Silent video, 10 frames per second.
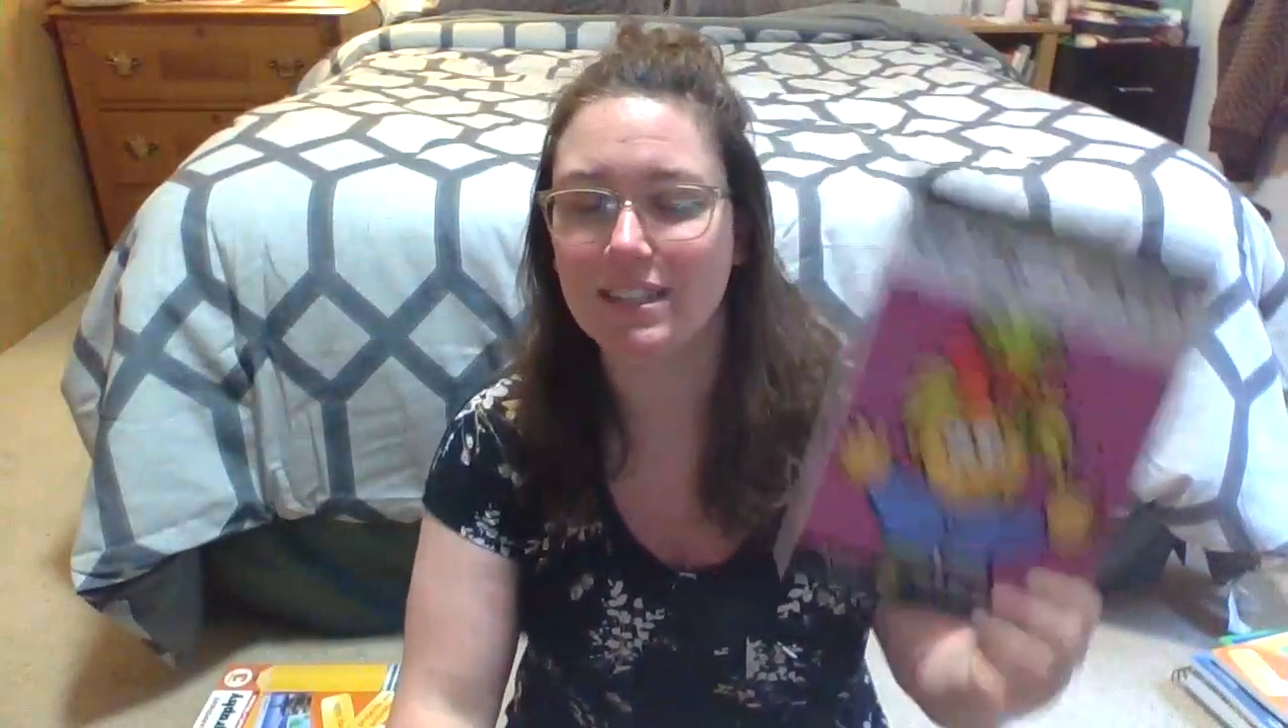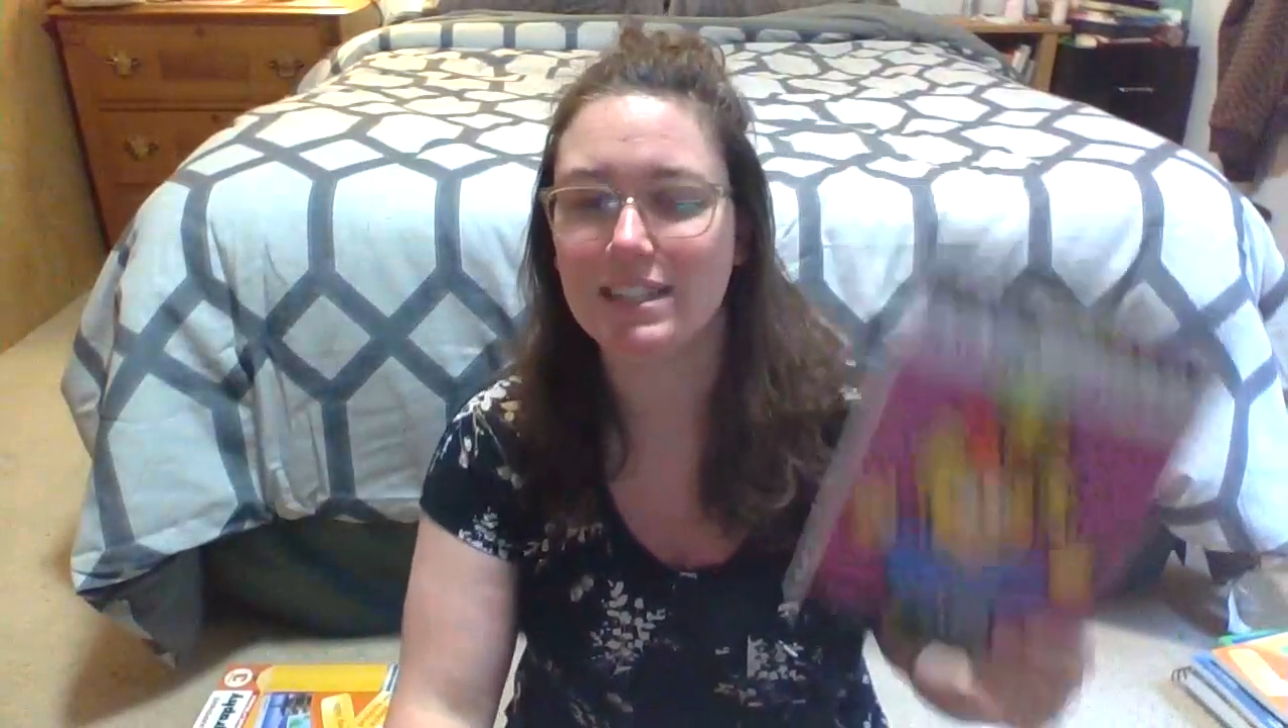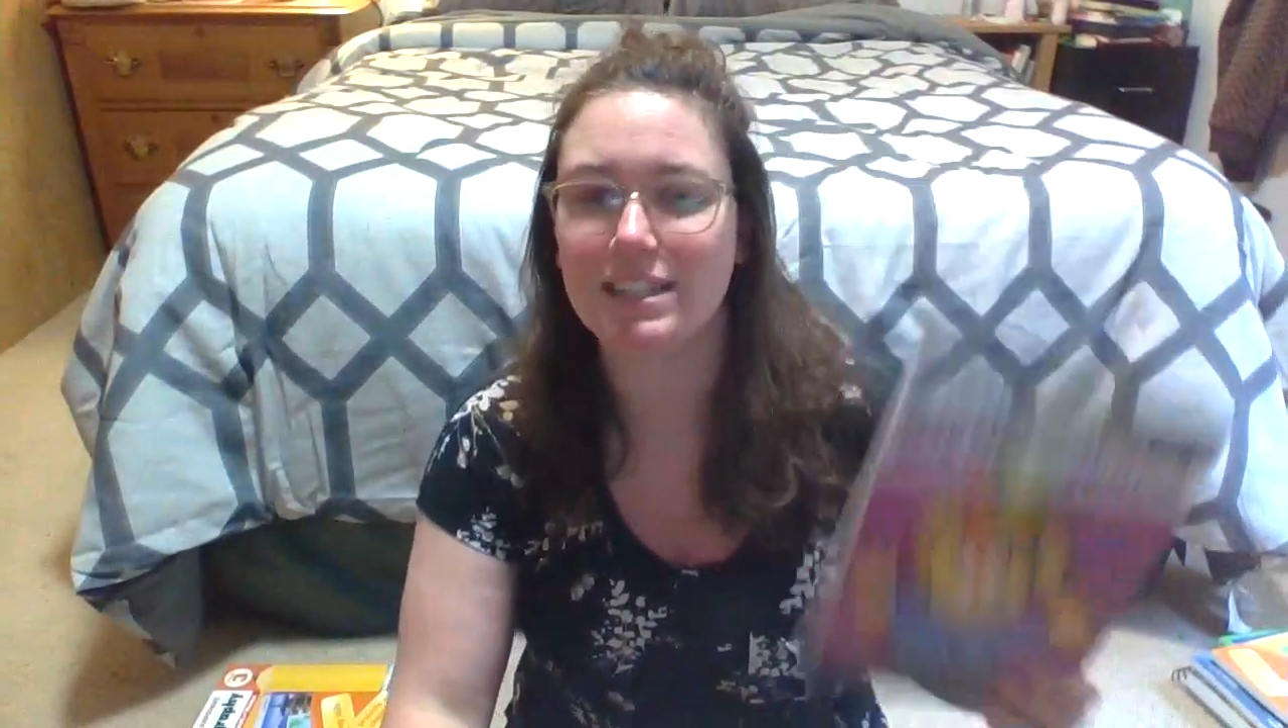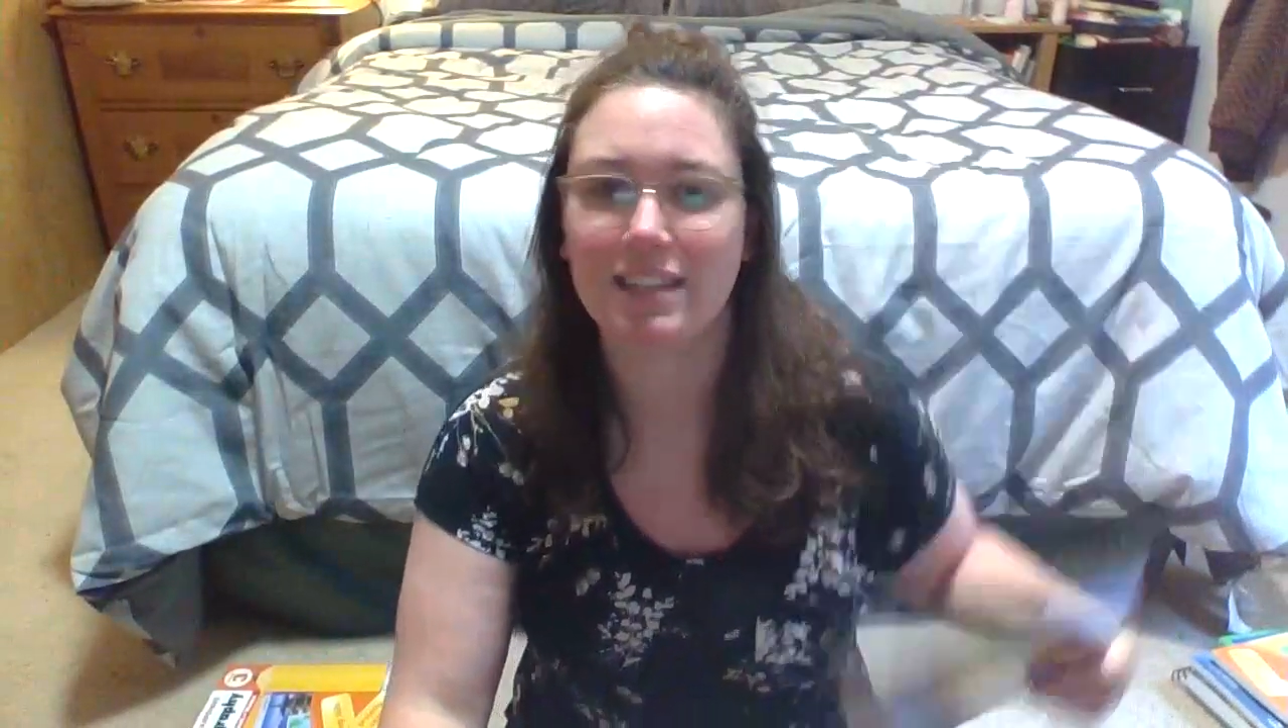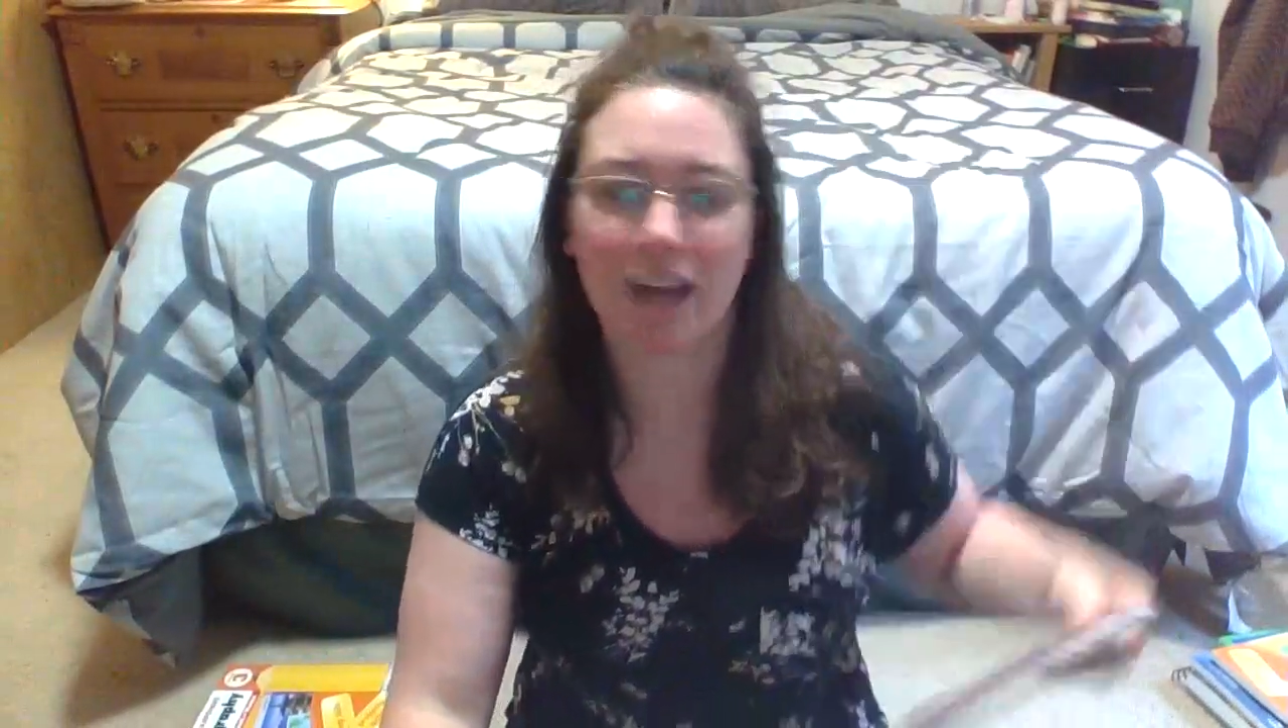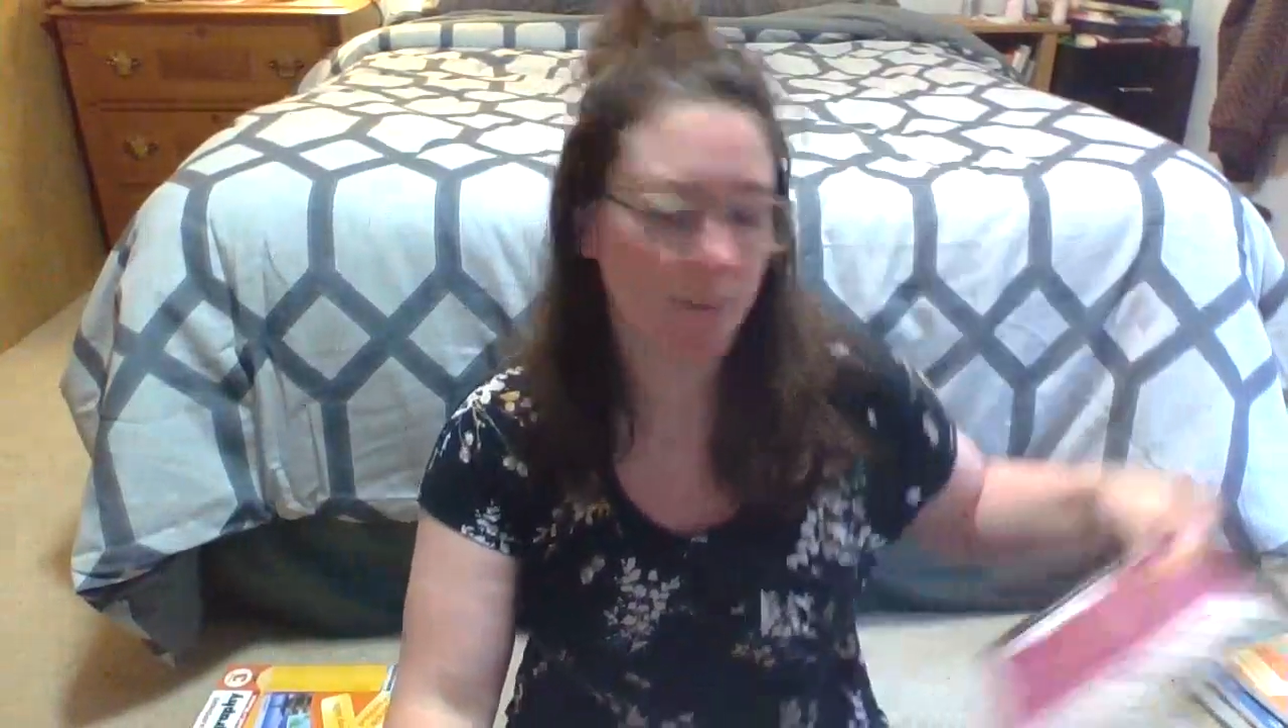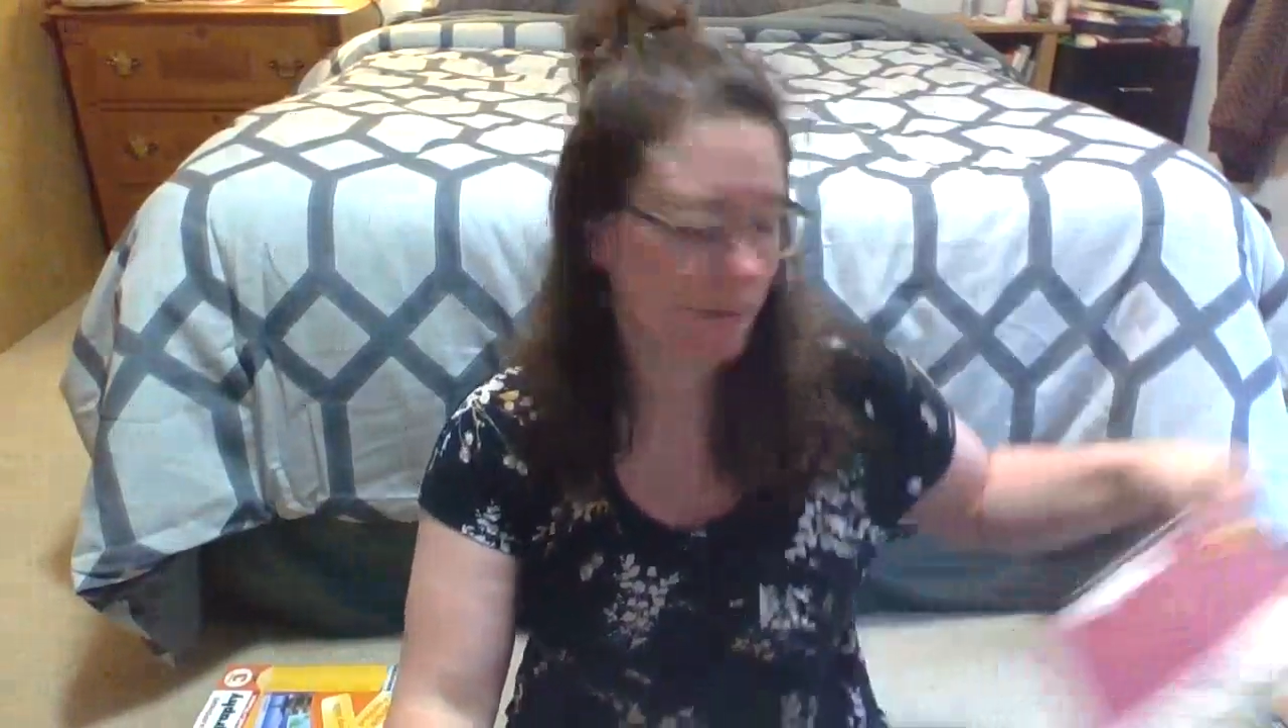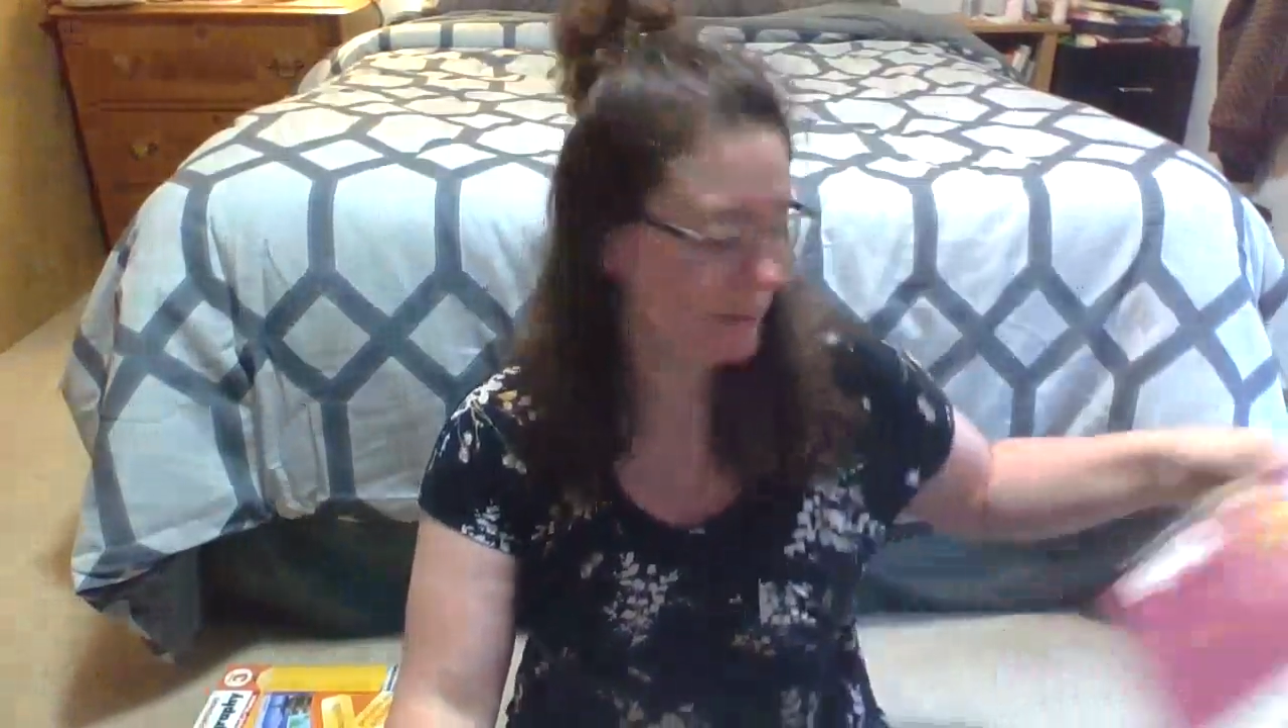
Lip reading: to help us